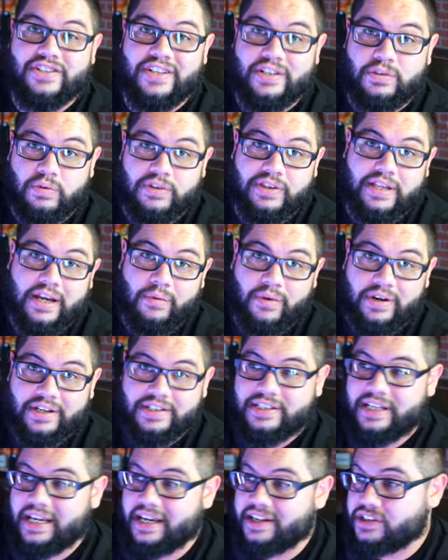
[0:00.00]
That's what they want
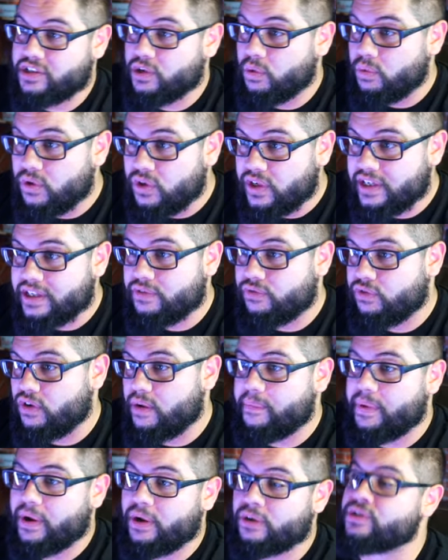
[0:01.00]
to see. And so we'll look at the
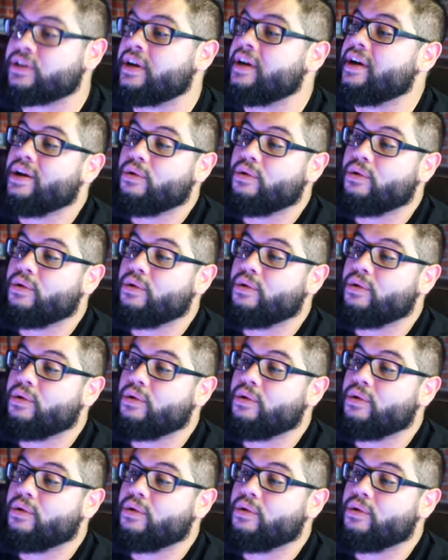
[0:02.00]
front pose.